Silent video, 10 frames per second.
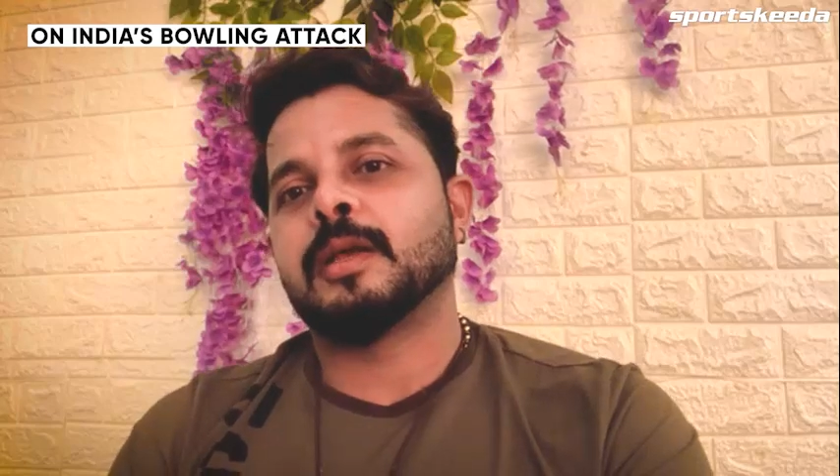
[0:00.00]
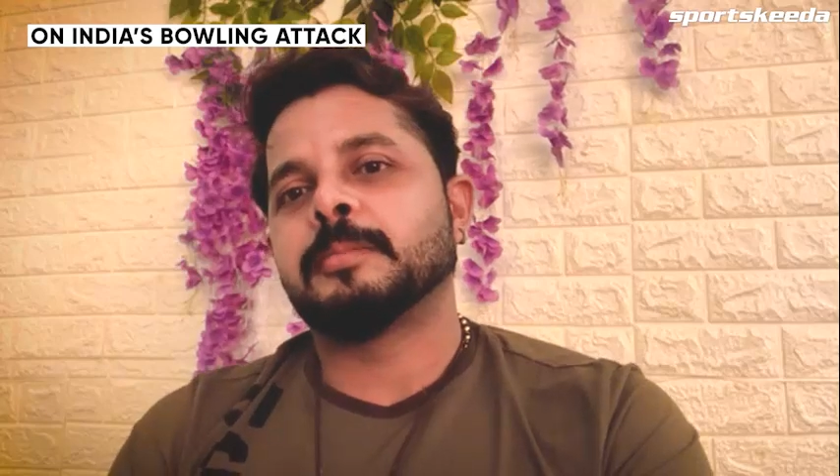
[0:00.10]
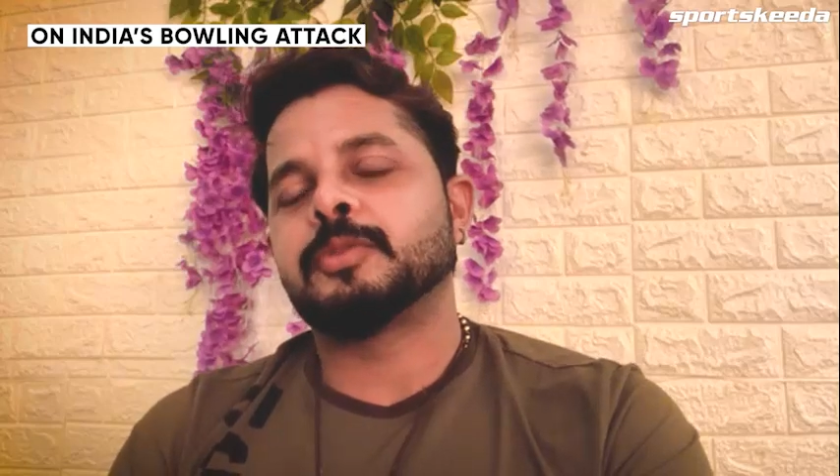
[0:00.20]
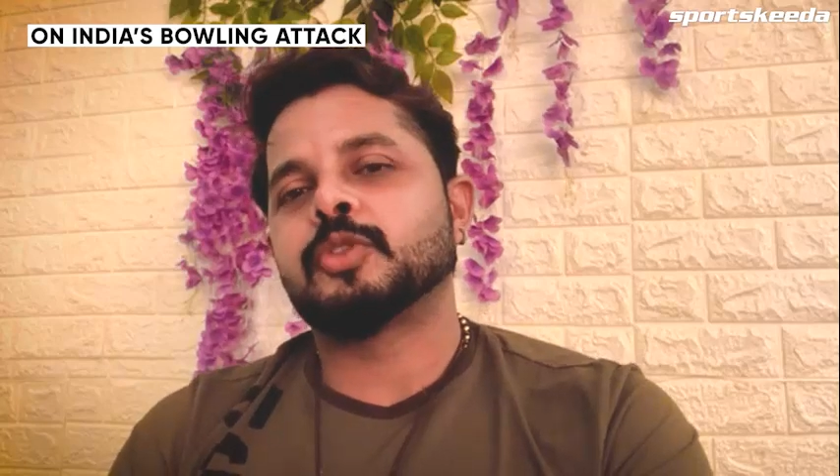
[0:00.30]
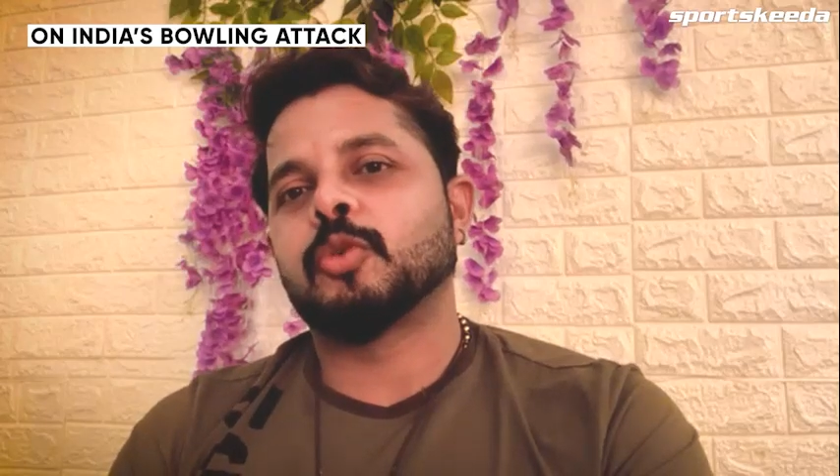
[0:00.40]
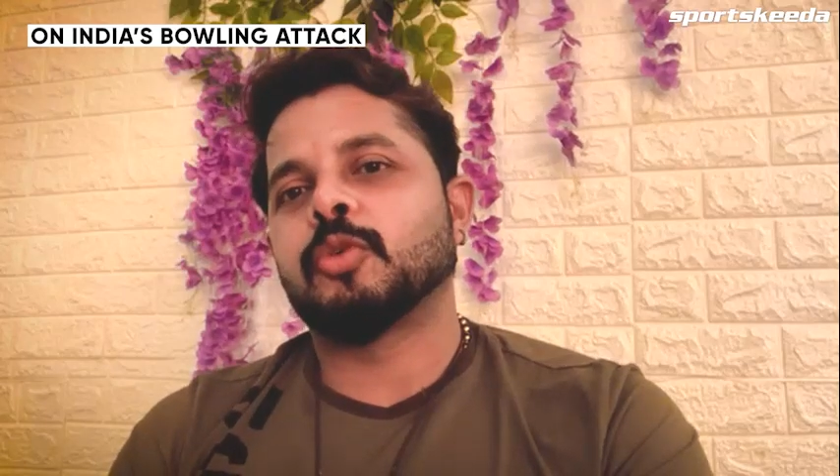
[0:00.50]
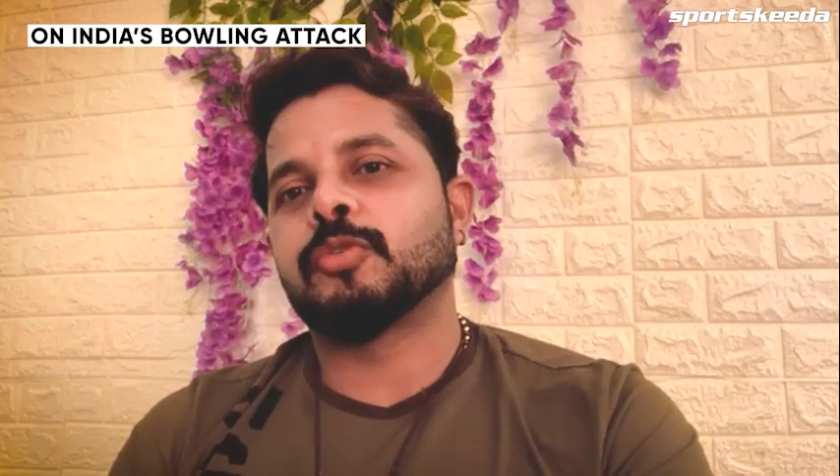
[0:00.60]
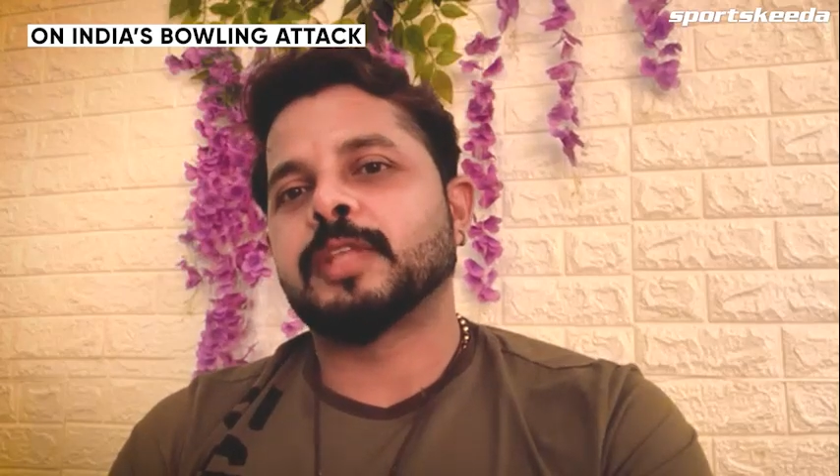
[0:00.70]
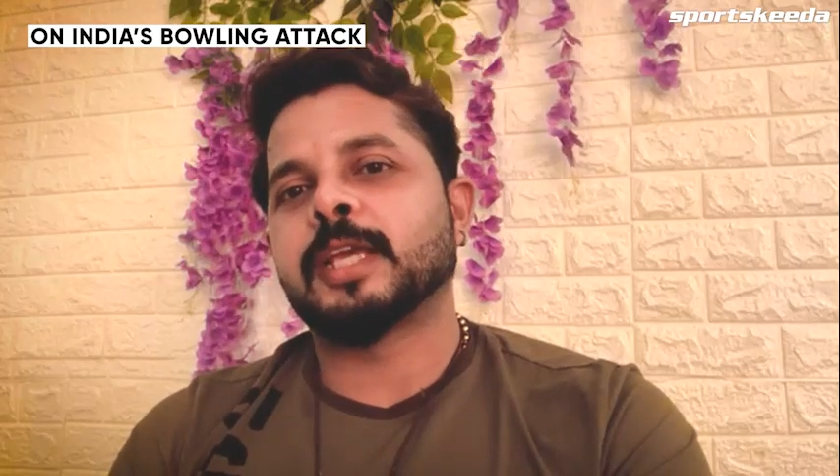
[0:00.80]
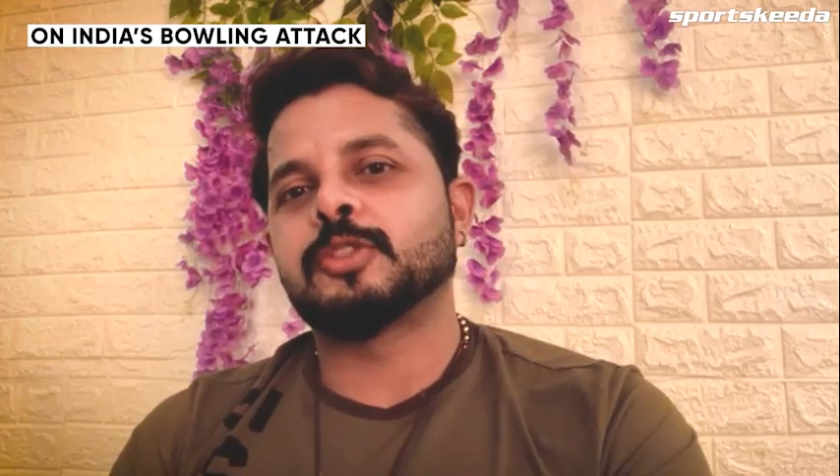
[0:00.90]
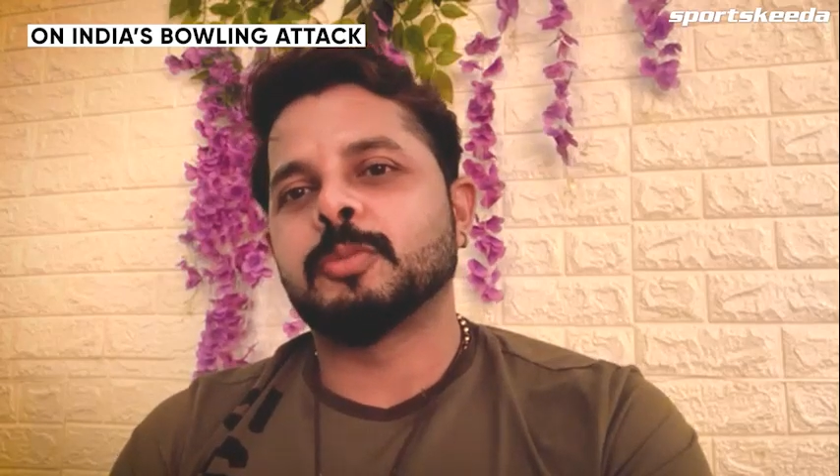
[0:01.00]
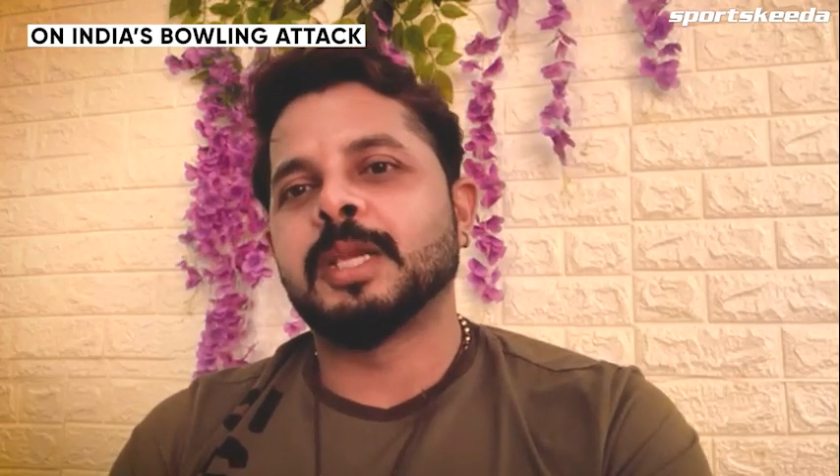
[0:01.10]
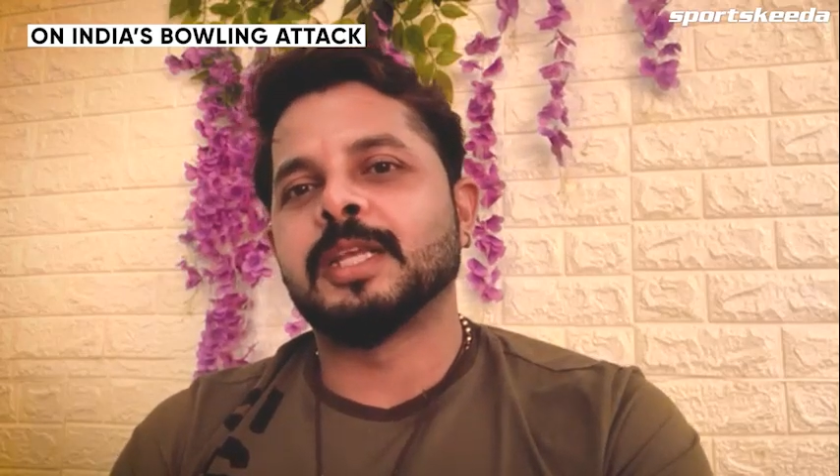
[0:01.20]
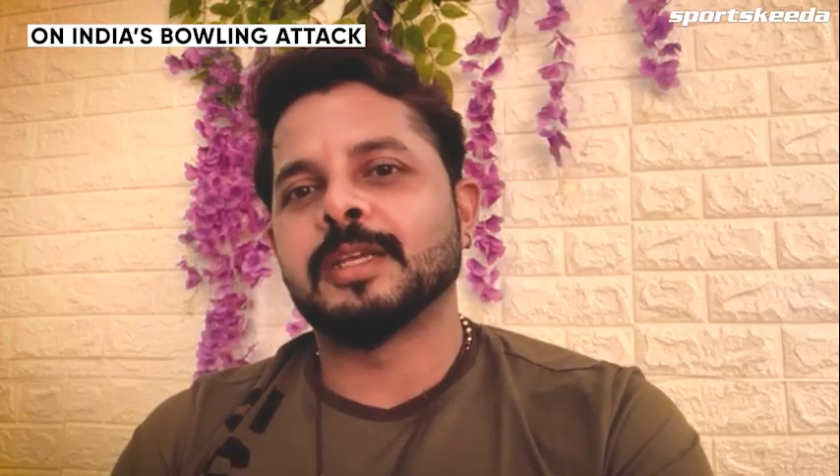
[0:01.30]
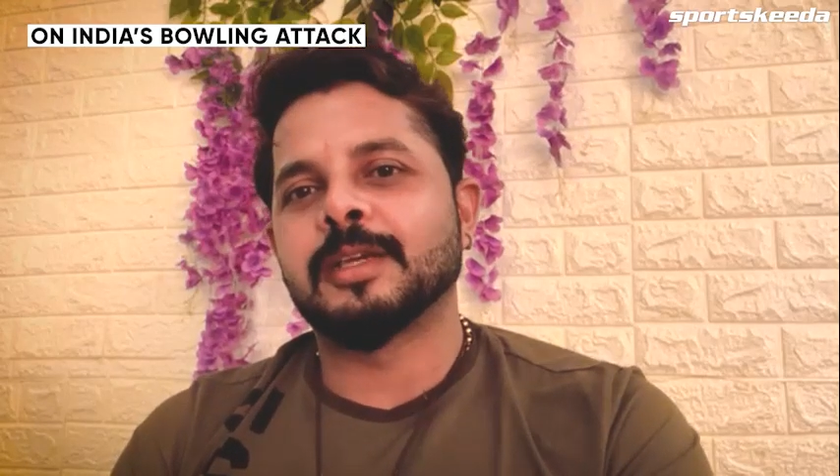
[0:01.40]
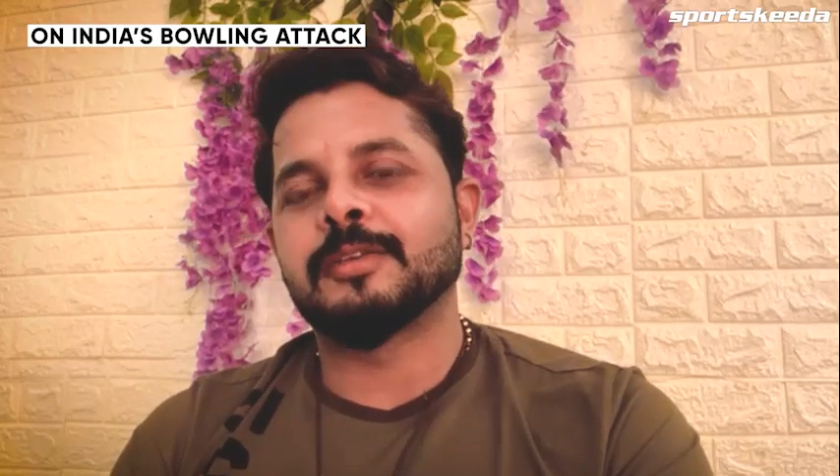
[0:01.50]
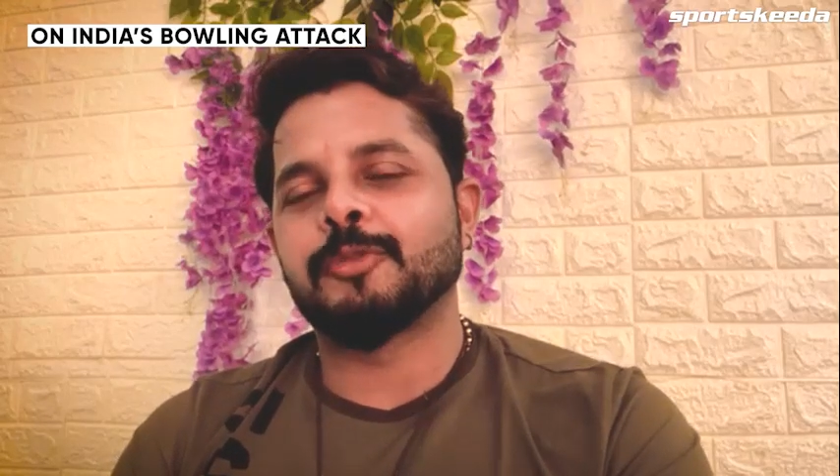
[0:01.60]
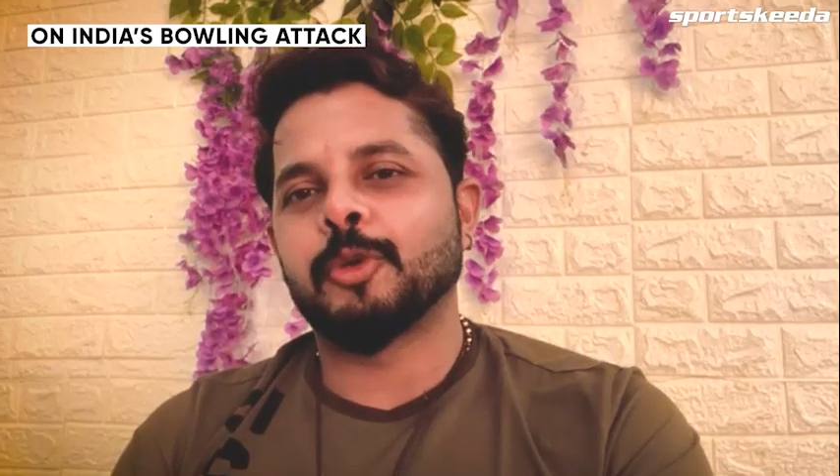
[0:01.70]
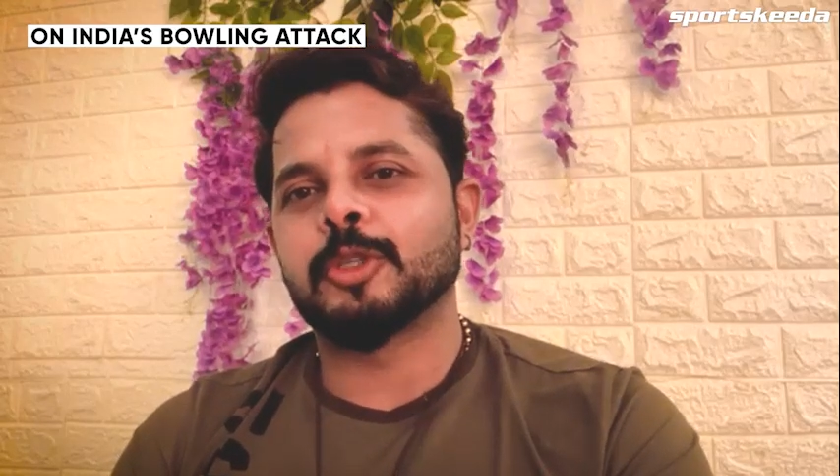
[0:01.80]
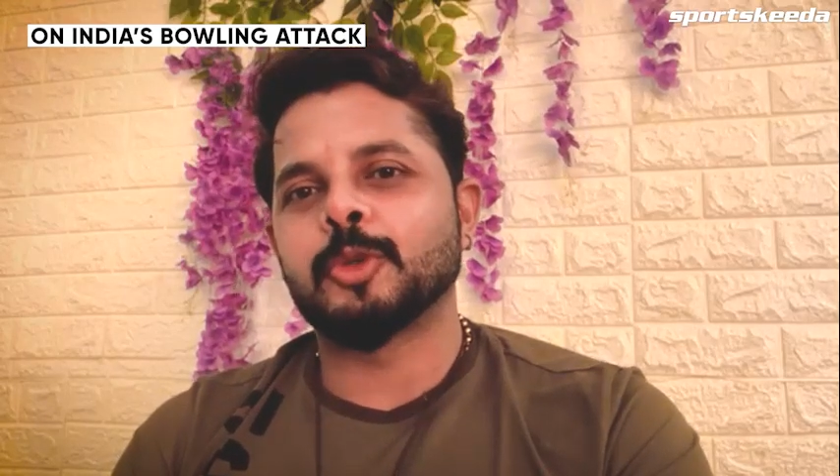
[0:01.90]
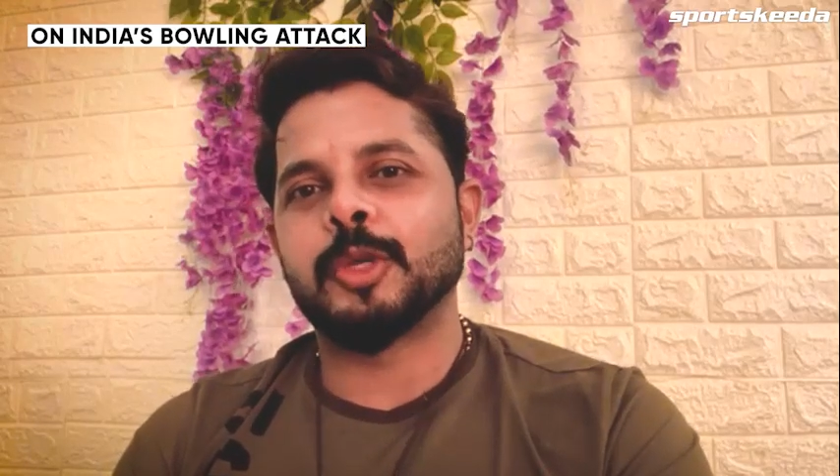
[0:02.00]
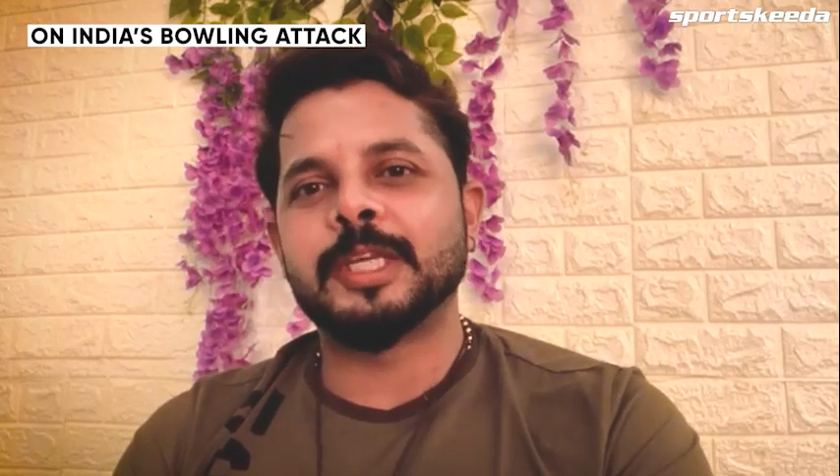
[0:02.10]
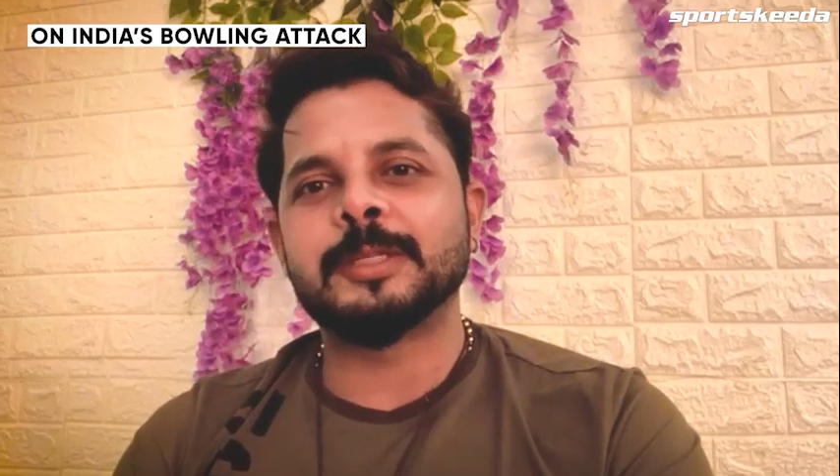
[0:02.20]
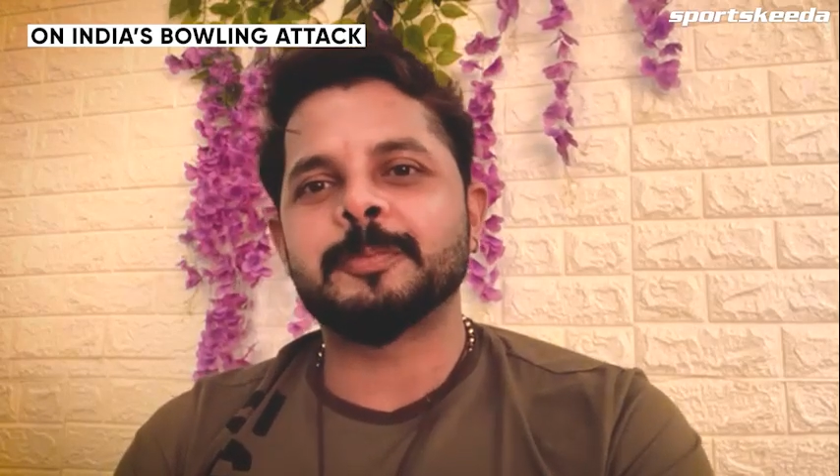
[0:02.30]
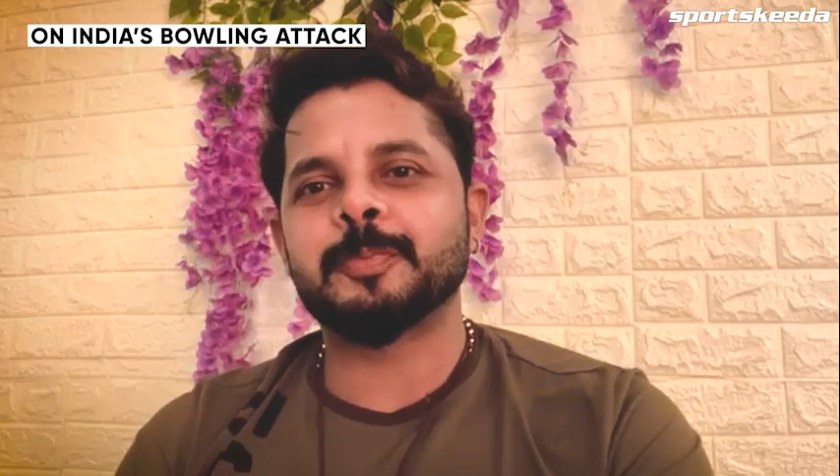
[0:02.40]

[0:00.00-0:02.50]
So thanks to Mallinger for showing